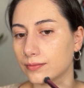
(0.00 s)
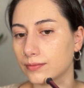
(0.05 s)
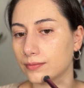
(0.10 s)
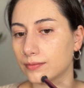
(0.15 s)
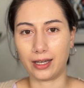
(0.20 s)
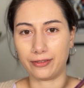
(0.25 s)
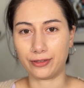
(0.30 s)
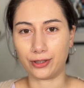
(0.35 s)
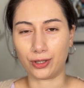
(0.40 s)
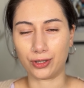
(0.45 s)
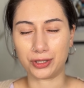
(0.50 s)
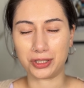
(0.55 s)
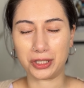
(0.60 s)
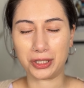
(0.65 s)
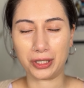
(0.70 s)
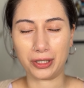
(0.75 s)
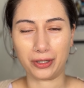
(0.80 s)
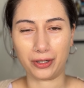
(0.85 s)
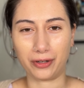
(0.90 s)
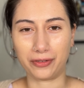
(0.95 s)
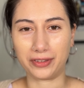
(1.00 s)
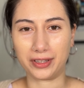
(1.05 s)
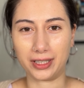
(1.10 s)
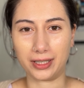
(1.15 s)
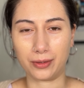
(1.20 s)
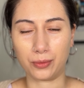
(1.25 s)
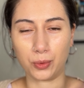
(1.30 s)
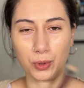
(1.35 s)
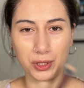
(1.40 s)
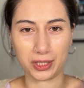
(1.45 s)
I forgot to turn off
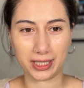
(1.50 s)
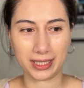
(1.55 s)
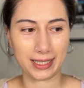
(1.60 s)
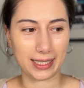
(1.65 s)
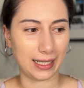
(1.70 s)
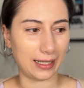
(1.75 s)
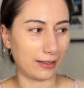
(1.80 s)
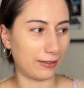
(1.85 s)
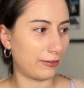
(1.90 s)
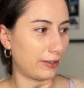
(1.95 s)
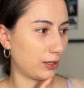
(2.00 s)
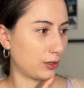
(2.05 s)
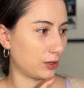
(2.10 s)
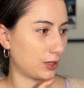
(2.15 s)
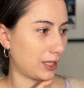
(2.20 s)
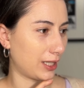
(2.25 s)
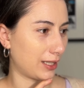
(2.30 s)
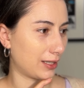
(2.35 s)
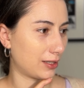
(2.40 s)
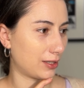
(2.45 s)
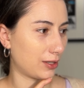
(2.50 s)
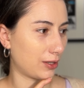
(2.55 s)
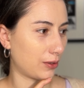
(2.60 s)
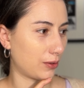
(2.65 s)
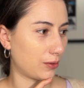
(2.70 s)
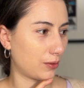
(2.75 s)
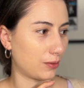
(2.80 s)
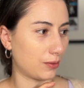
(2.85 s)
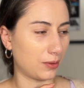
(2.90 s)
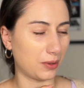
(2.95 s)
the water tank filter,
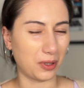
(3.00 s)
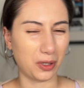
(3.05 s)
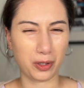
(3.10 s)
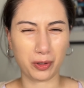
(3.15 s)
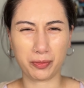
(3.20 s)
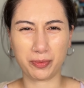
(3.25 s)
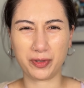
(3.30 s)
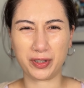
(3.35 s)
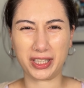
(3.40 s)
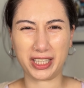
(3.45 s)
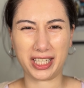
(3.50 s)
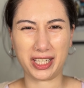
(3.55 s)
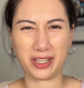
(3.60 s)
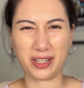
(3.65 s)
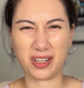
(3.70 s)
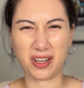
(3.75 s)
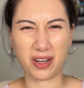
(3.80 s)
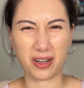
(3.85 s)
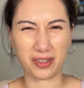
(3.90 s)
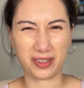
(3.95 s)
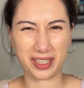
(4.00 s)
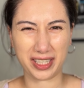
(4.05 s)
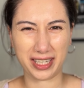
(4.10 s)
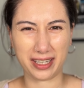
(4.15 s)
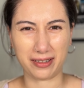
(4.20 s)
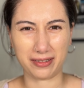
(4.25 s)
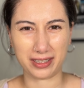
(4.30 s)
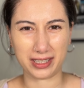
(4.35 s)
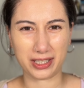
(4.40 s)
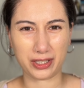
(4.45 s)
so hopefully you can't
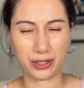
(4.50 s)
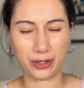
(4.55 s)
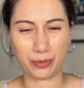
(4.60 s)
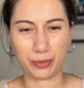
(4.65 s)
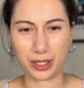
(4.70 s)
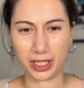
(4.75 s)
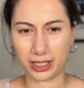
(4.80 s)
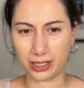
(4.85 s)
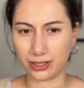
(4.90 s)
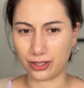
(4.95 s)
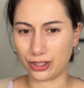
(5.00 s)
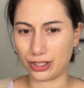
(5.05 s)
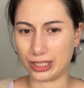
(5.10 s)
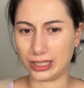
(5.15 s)
hear it too much.